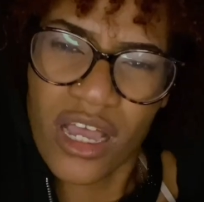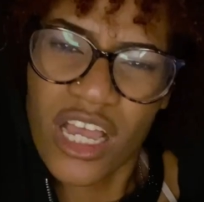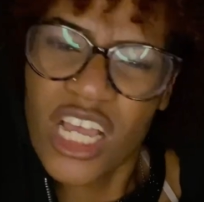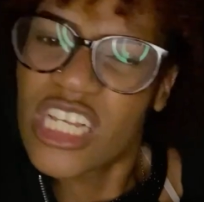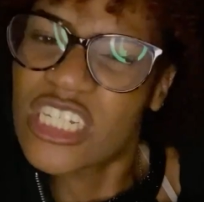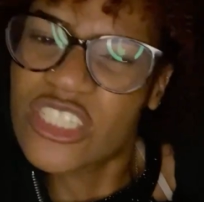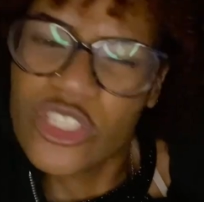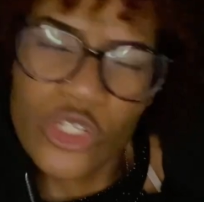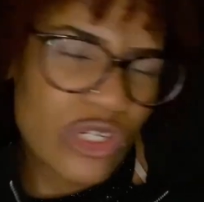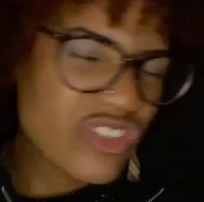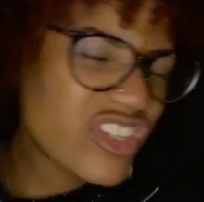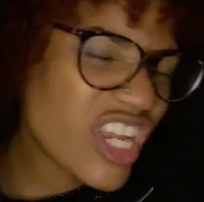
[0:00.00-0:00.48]

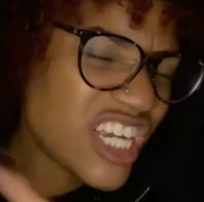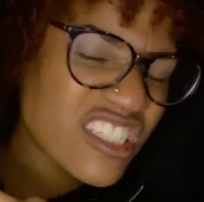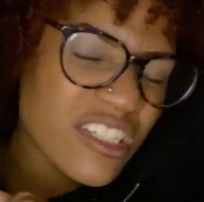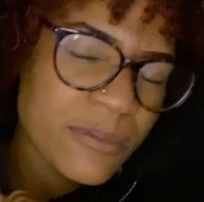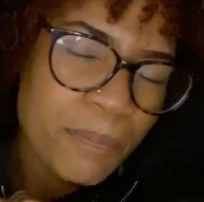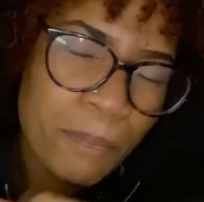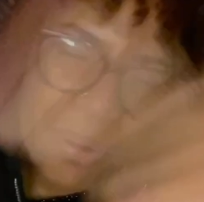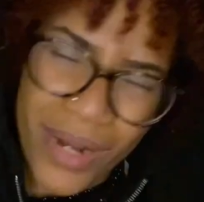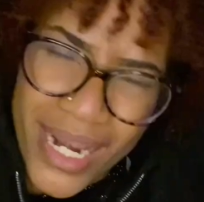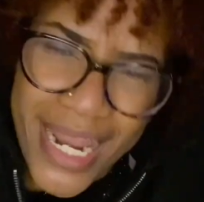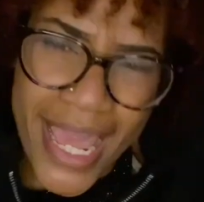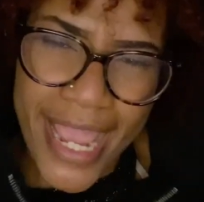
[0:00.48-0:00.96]
So just
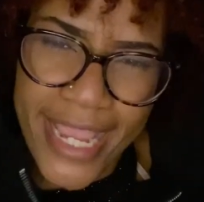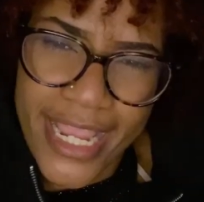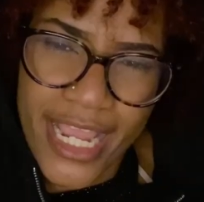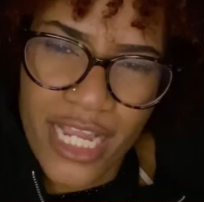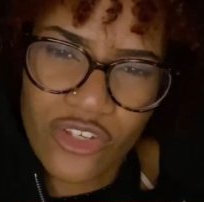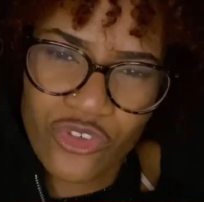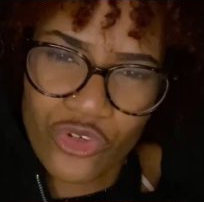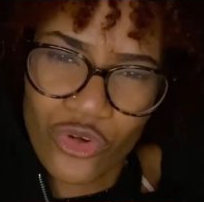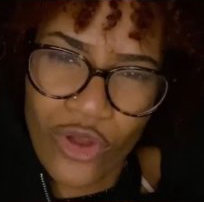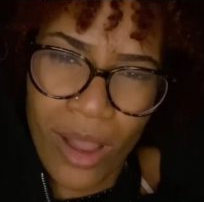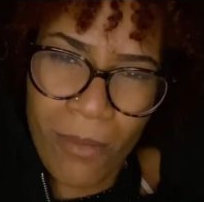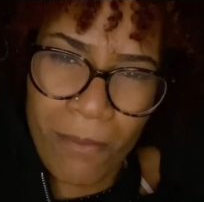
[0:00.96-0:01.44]
play a
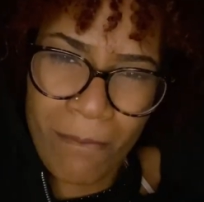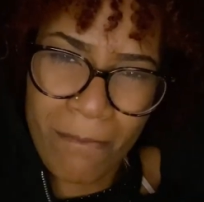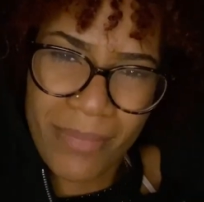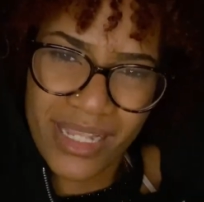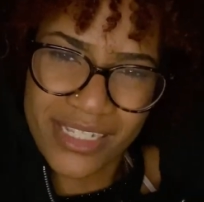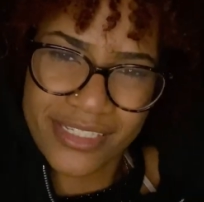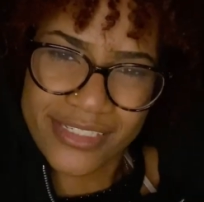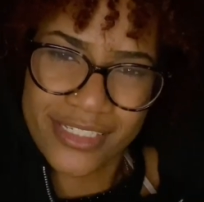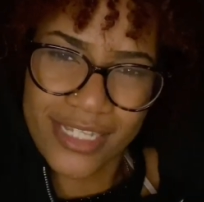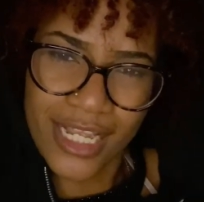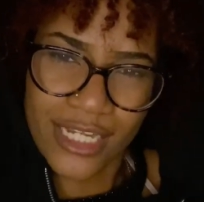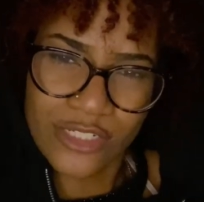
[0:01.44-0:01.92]
drum,
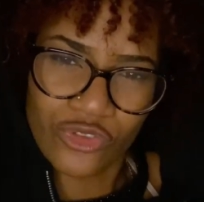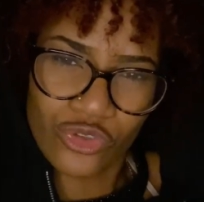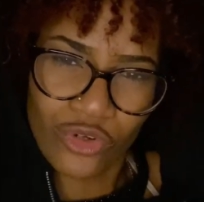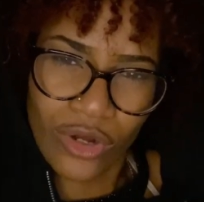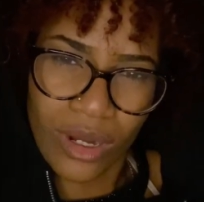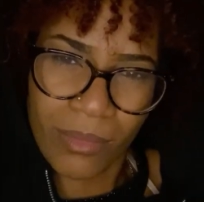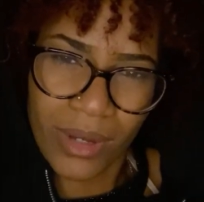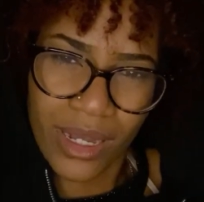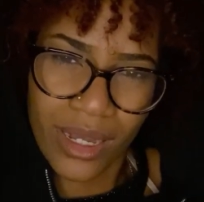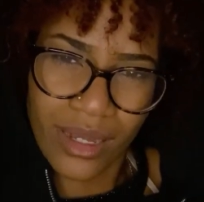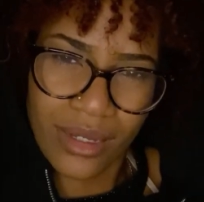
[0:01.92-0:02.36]
Mr. Drummer.